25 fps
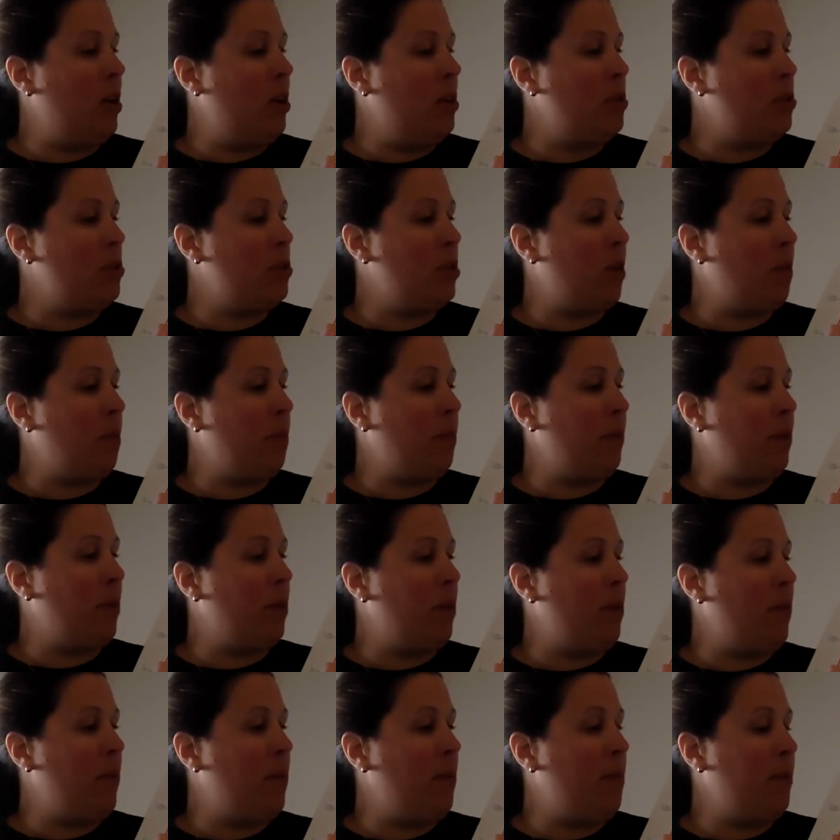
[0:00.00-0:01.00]
Start
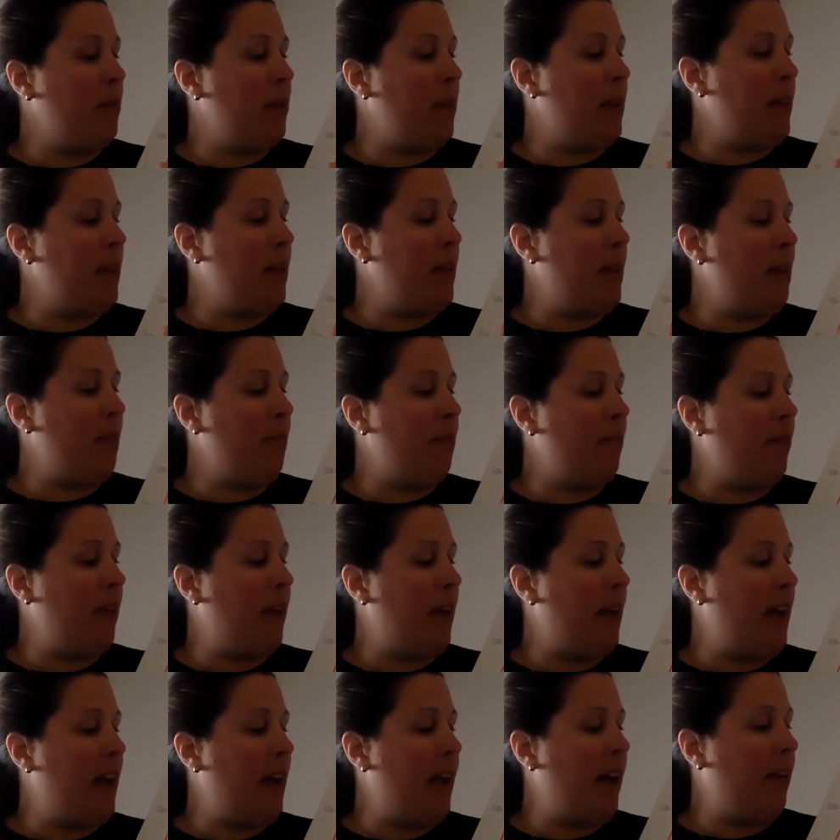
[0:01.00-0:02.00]
below the plain line,
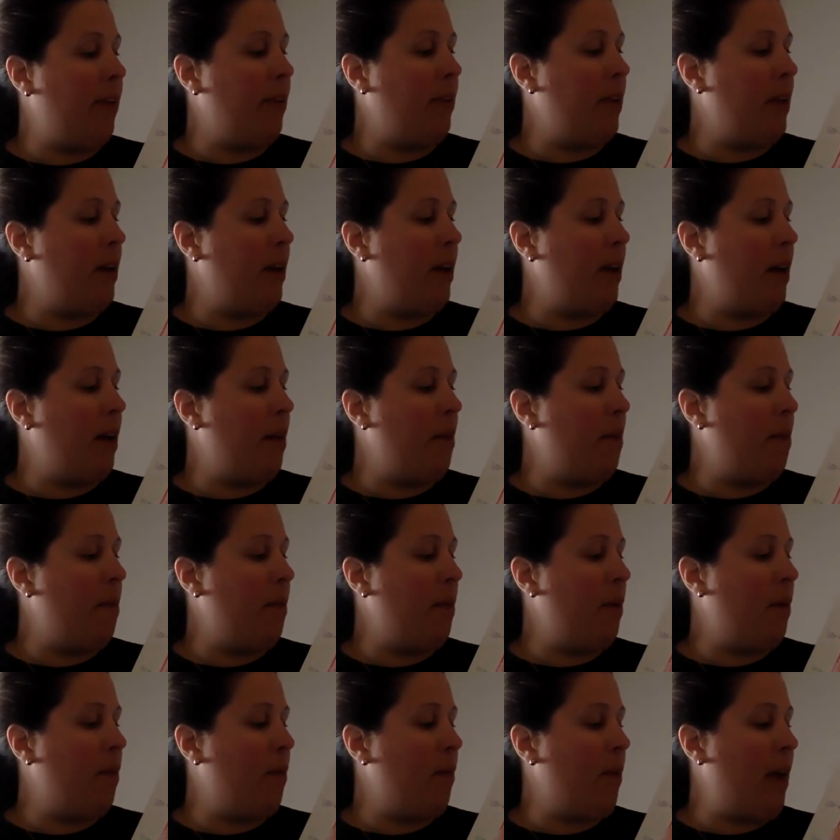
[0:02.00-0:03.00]
fly out, up,
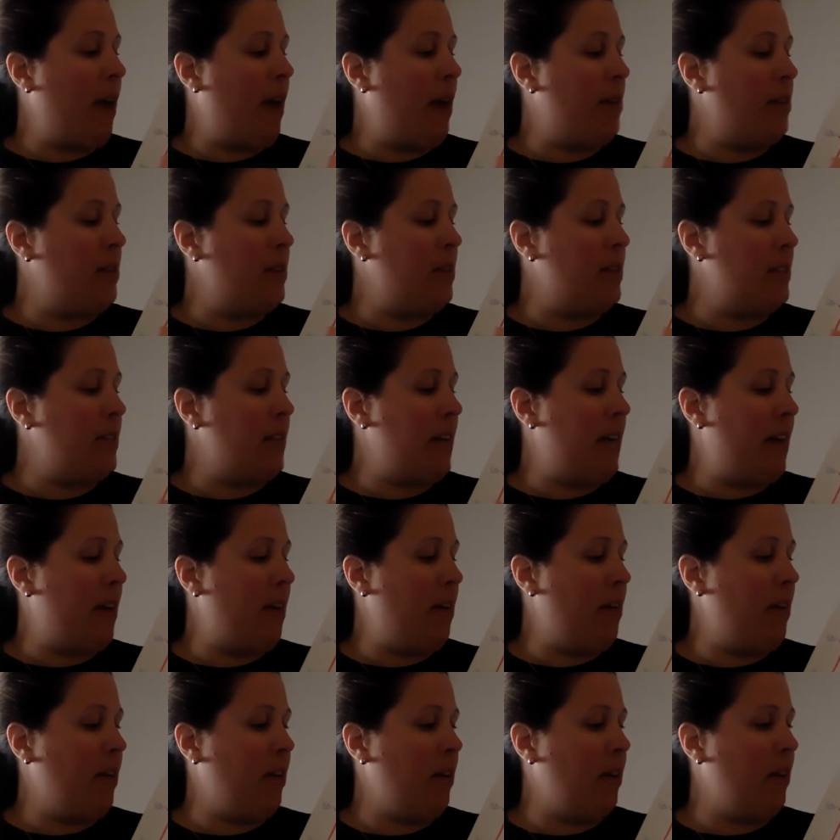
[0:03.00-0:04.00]
around, and
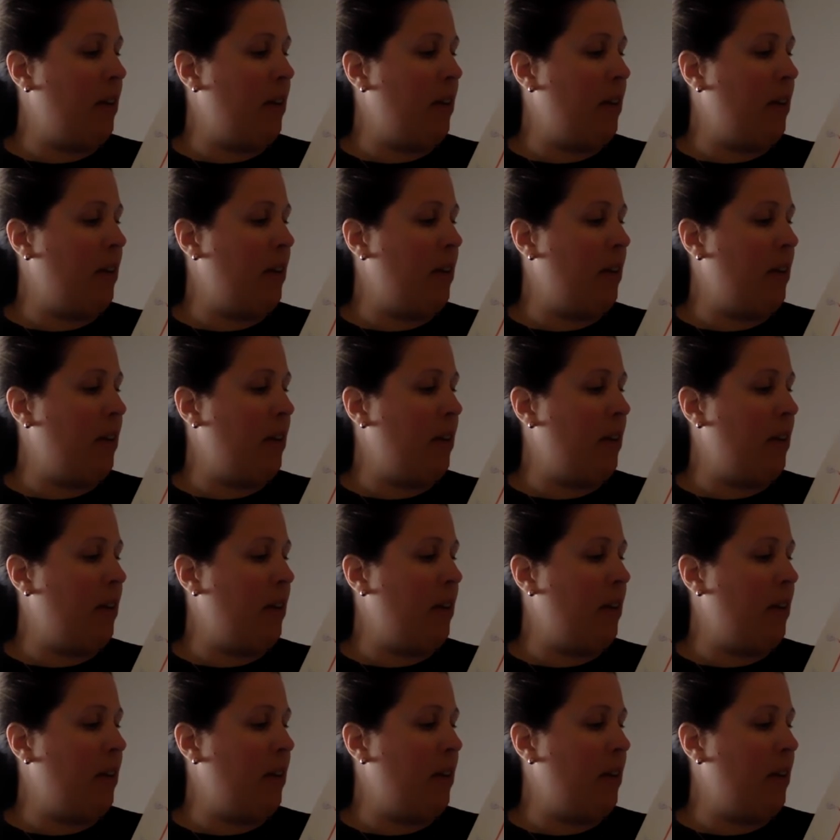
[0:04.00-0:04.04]
down,